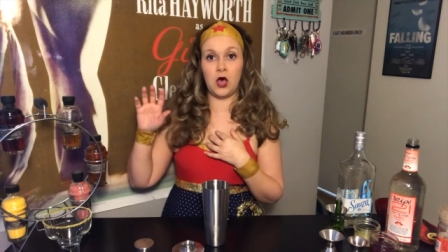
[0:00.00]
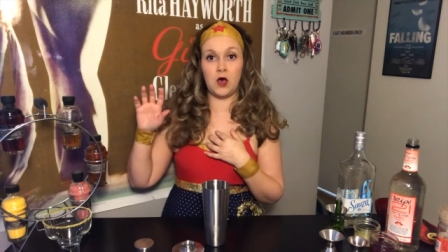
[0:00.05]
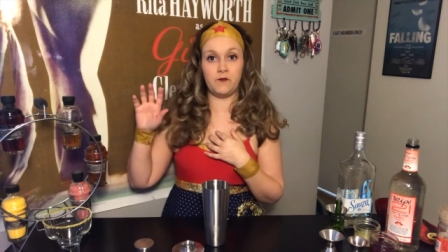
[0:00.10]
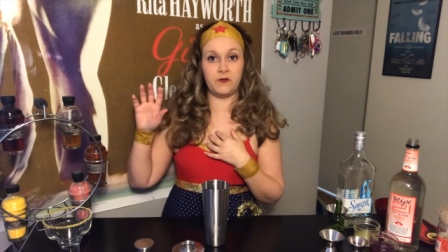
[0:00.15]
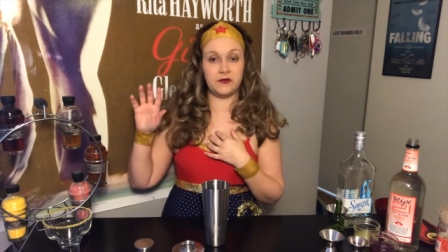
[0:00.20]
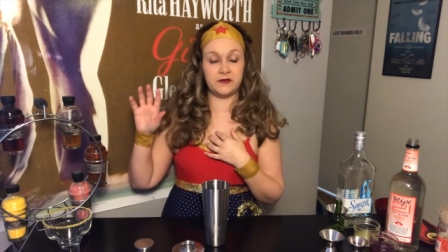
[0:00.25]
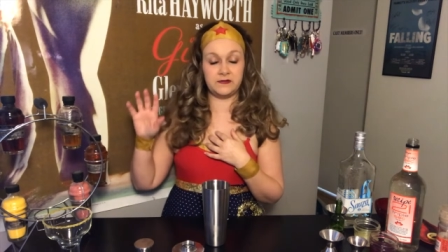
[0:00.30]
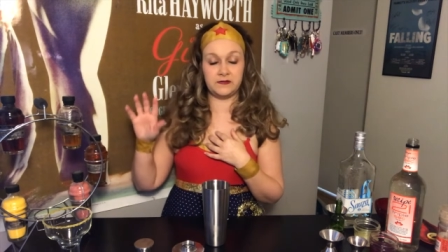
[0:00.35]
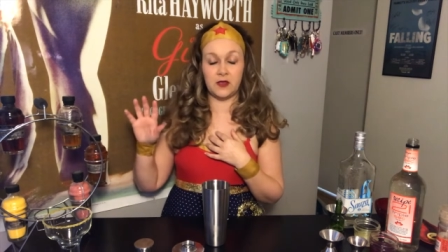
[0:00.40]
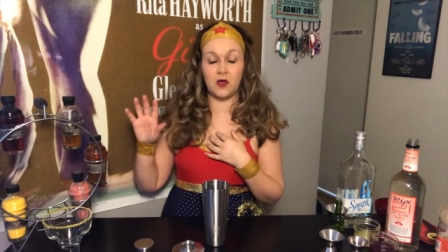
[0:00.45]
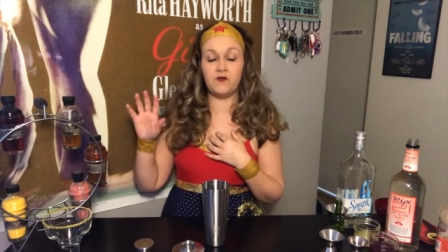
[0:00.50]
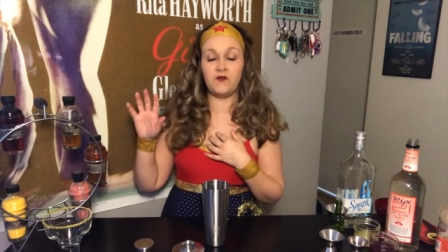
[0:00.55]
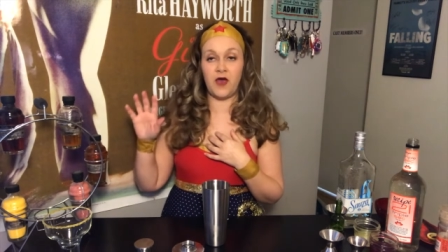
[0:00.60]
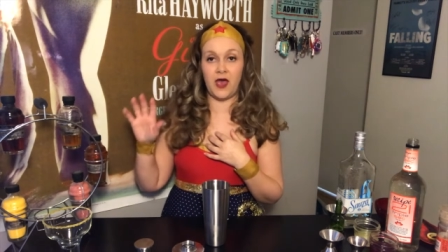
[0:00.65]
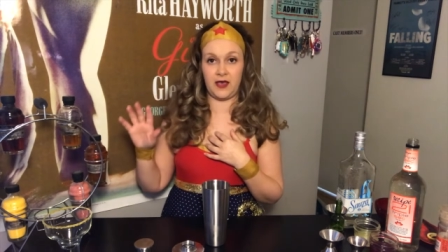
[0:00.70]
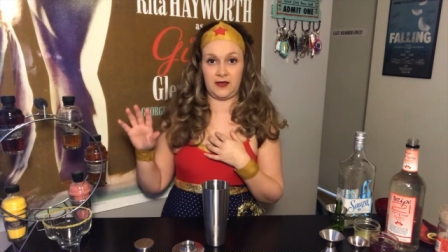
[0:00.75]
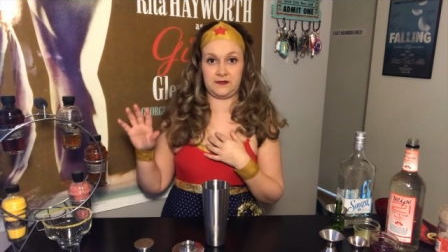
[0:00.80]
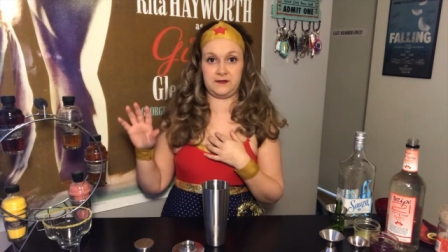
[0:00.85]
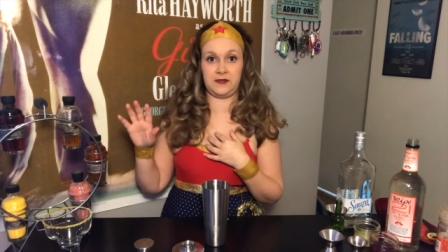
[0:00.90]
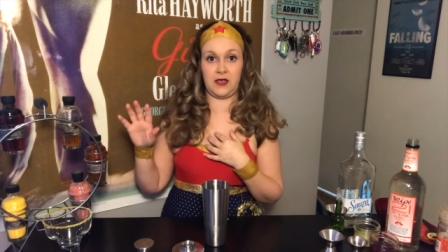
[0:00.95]
of self
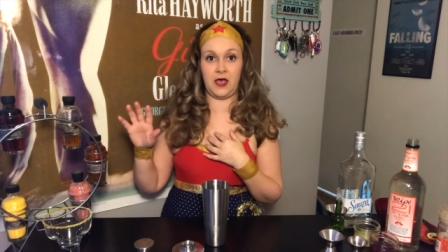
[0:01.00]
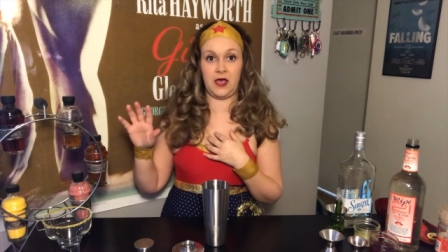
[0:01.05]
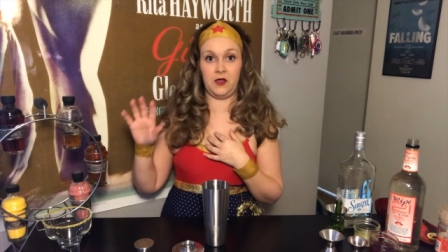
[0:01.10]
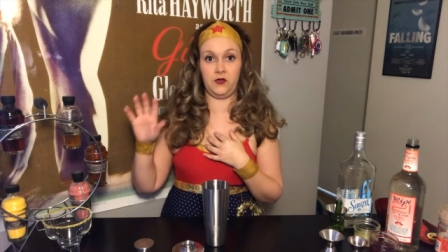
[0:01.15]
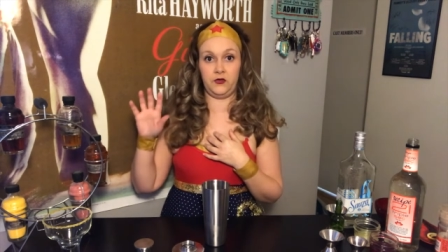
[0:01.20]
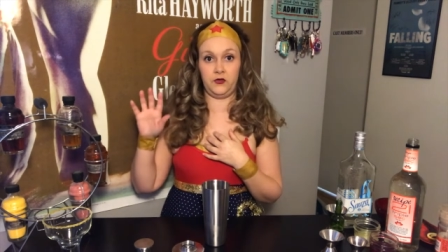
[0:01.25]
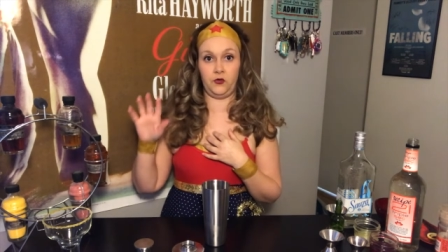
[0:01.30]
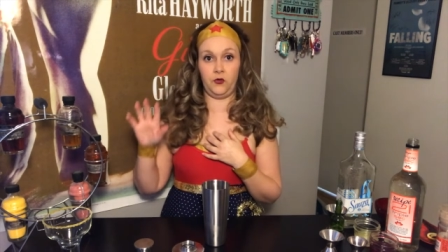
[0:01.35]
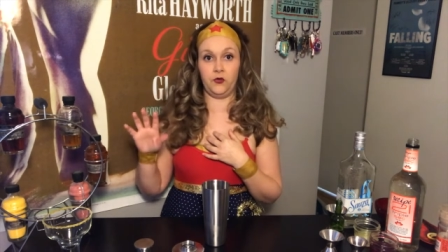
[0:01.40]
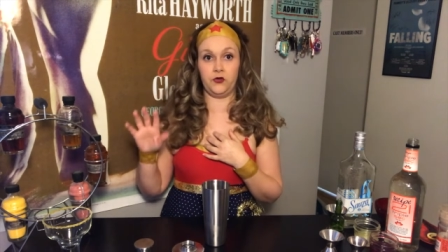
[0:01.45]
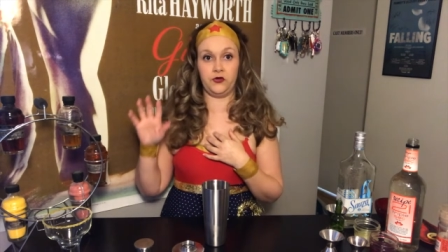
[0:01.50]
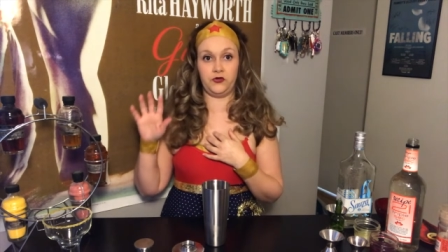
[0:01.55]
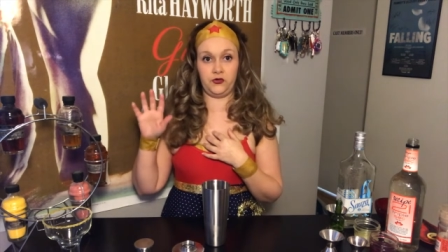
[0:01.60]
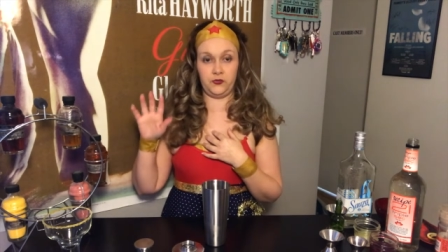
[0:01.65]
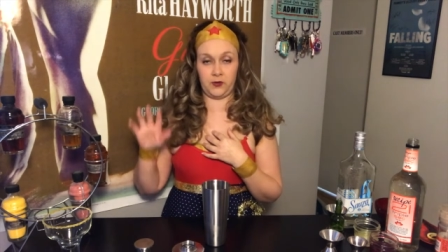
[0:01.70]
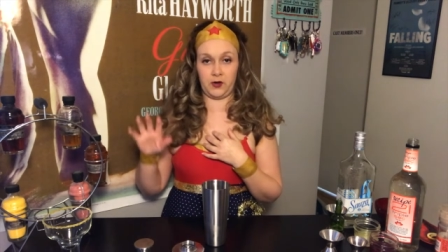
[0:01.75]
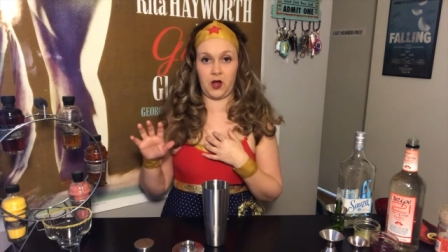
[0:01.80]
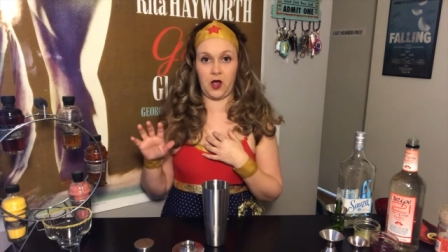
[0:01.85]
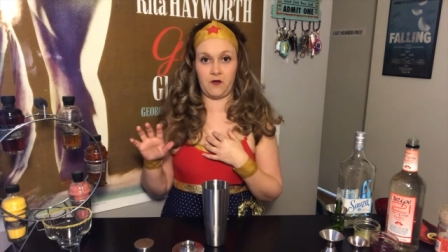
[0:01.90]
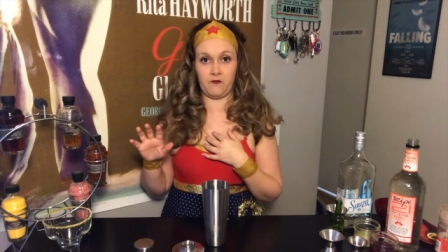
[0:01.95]
exile in order to
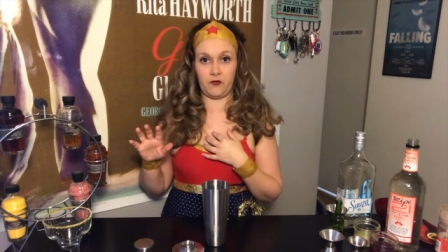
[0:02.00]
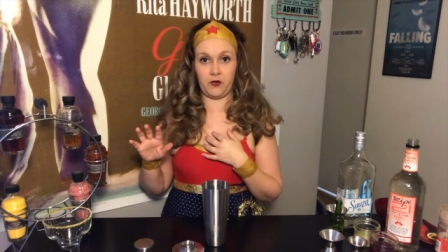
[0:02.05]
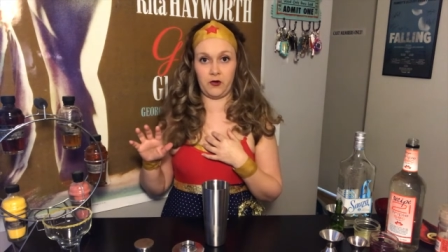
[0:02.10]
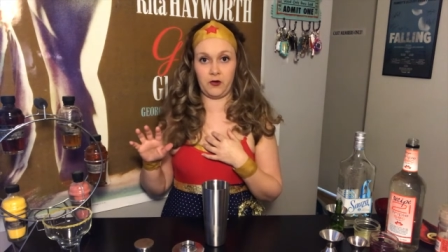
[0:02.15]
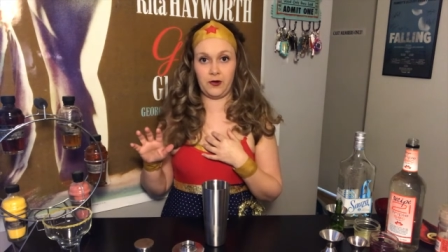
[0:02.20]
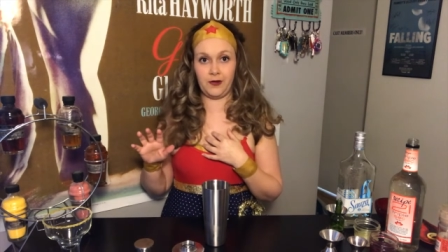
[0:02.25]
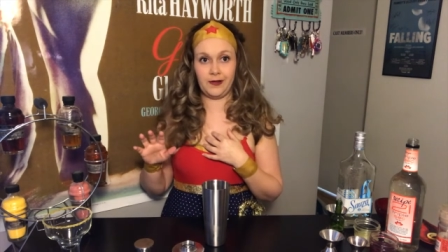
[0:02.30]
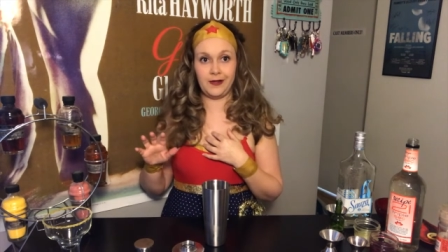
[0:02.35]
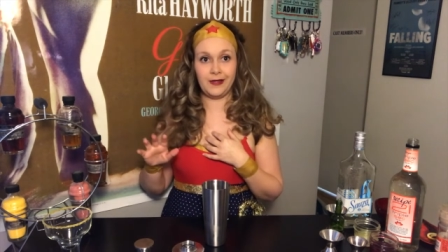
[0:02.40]
recover.